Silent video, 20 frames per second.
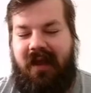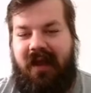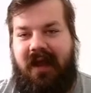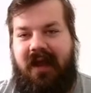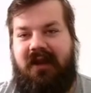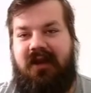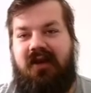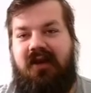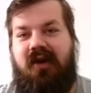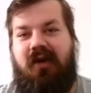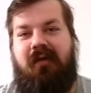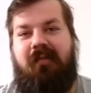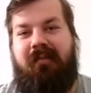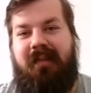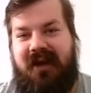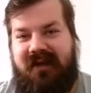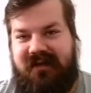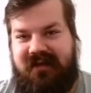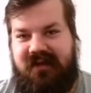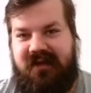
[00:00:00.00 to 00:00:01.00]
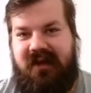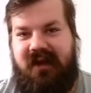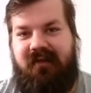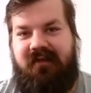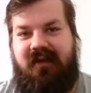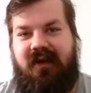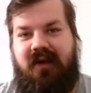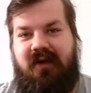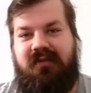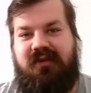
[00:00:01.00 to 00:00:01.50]
And you go bust
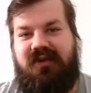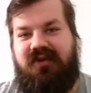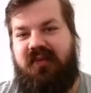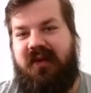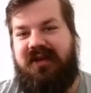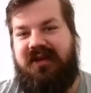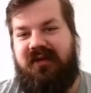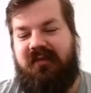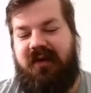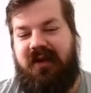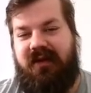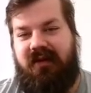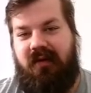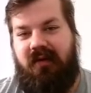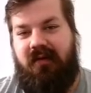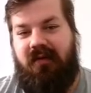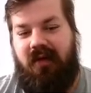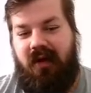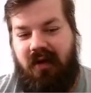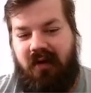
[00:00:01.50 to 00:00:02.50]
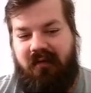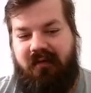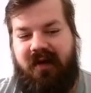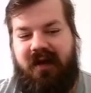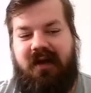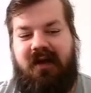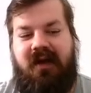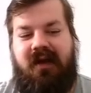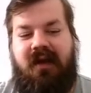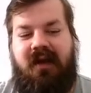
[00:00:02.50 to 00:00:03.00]
if you go to twenty-one or
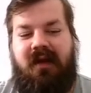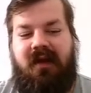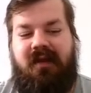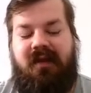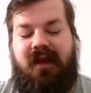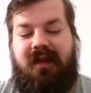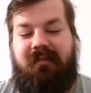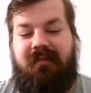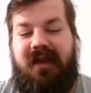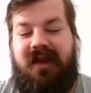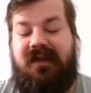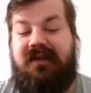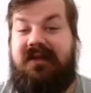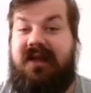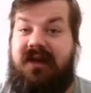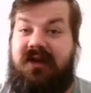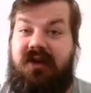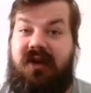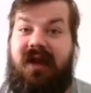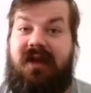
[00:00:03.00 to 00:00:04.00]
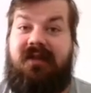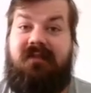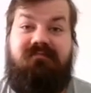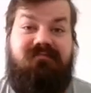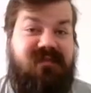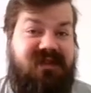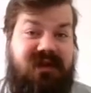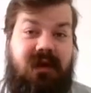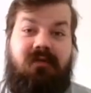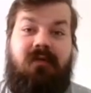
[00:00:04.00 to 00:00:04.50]
over. That means that you get
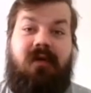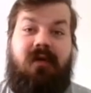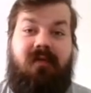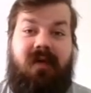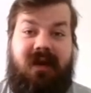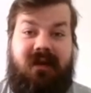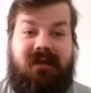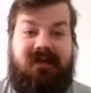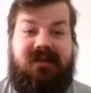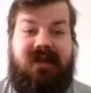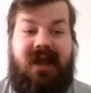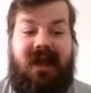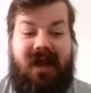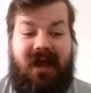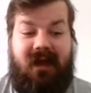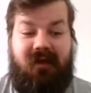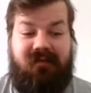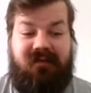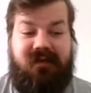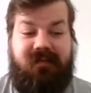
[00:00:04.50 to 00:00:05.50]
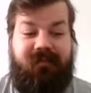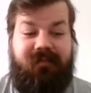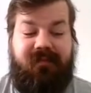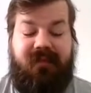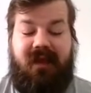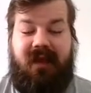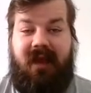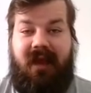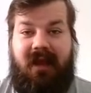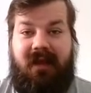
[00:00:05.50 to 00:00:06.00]
zero credits out.
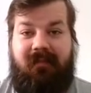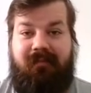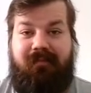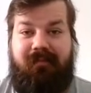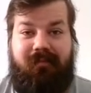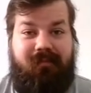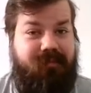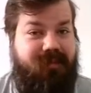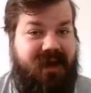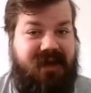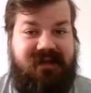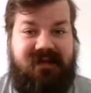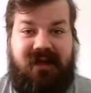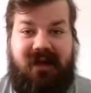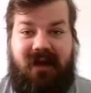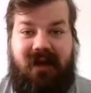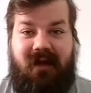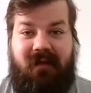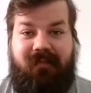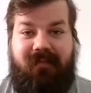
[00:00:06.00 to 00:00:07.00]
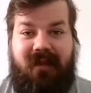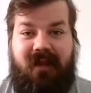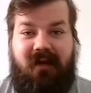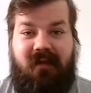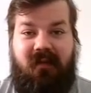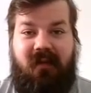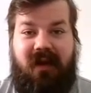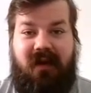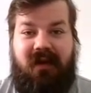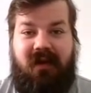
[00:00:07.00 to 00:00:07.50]
And basically,
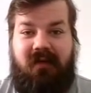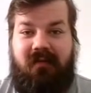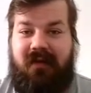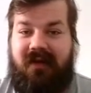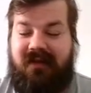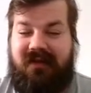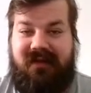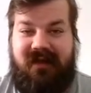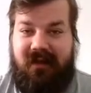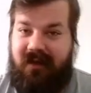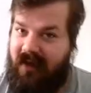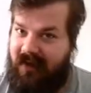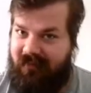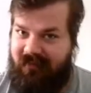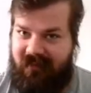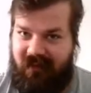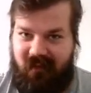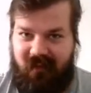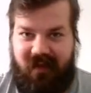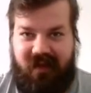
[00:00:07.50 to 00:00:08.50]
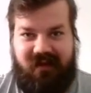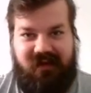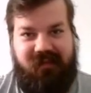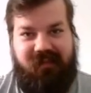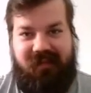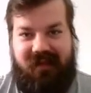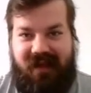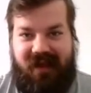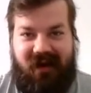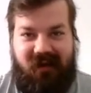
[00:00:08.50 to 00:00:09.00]
when you consider whether to
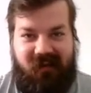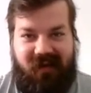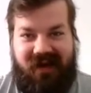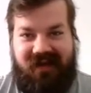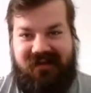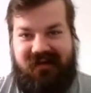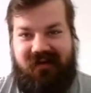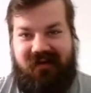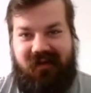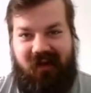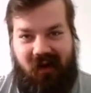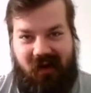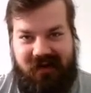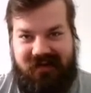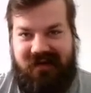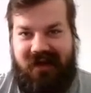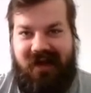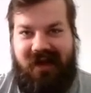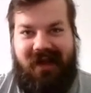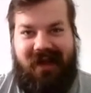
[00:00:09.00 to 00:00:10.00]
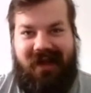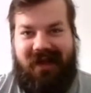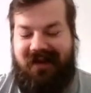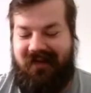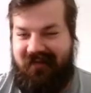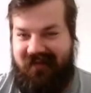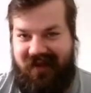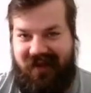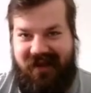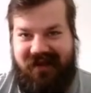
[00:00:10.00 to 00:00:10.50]
play Quasar or not, and
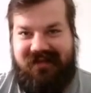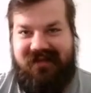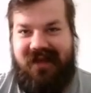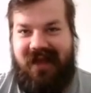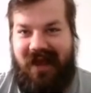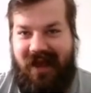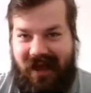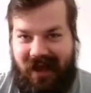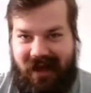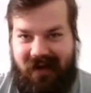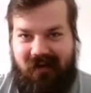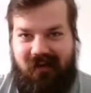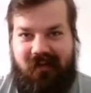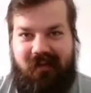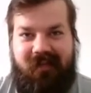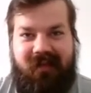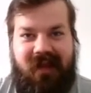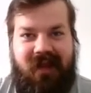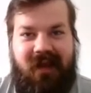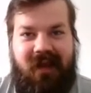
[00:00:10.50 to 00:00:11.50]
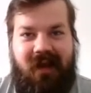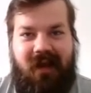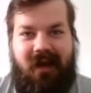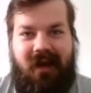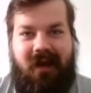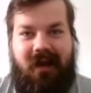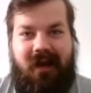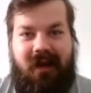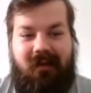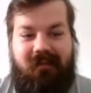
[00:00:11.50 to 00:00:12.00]
if yes, how,
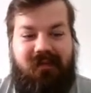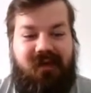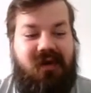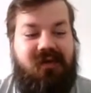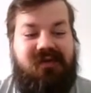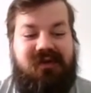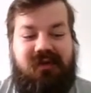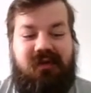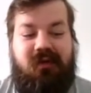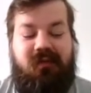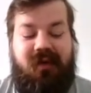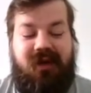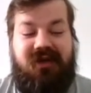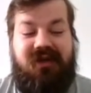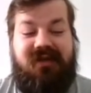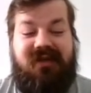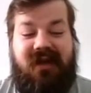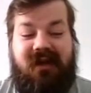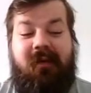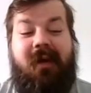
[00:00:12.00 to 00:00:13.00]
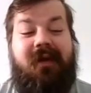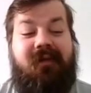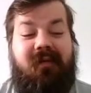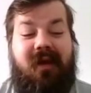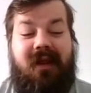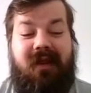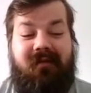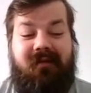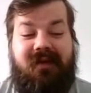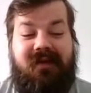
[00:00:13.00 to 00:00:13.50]
uh, those two questions are quite
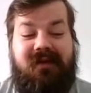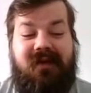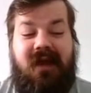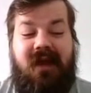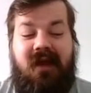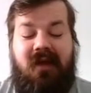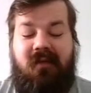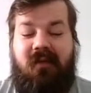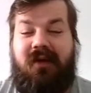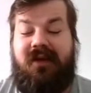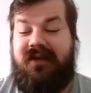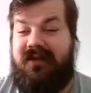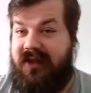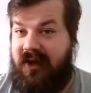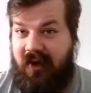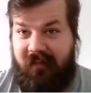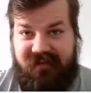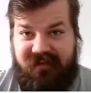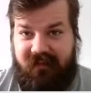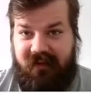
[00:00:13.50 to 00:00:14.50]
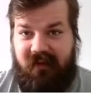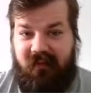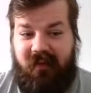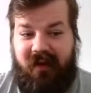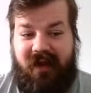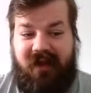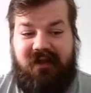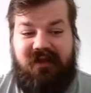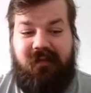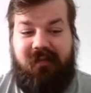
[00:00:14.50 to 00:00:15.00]
relevant. What is the optimal
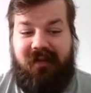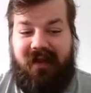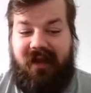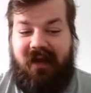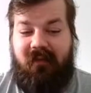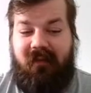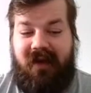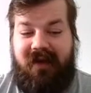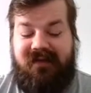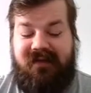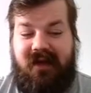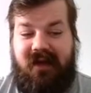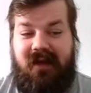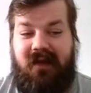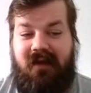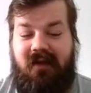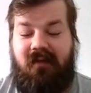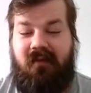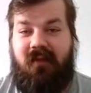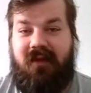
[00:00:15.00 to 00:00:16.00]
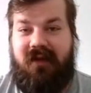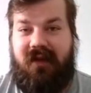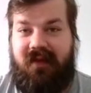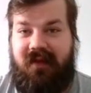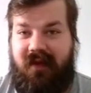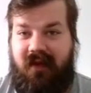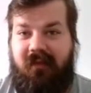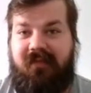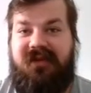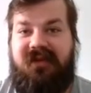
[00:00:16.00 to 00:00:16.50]
way to play Quasar? What are
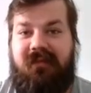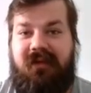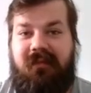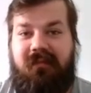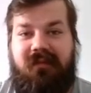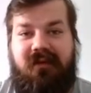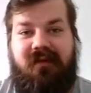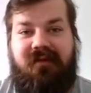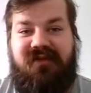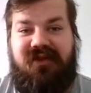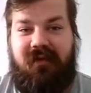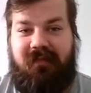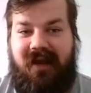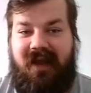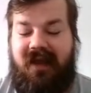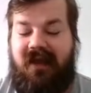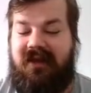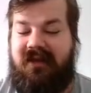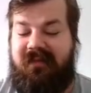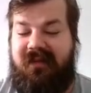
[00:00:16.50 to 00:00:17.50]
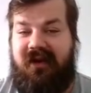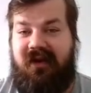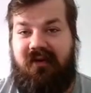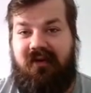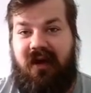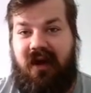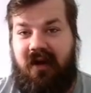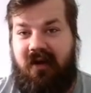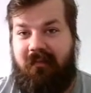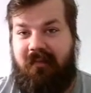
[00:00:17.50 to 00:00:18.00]
the optimal moves to make, depending
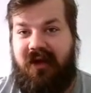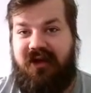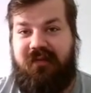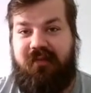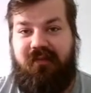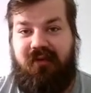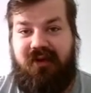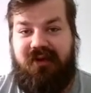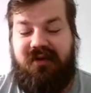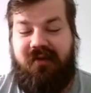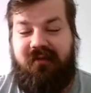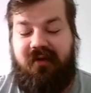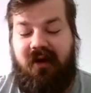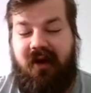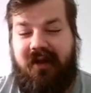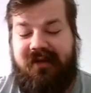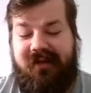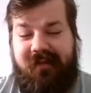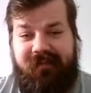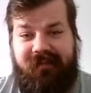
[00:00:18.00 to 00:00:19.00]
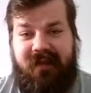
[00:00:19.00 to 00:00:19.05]
on how much points you've got?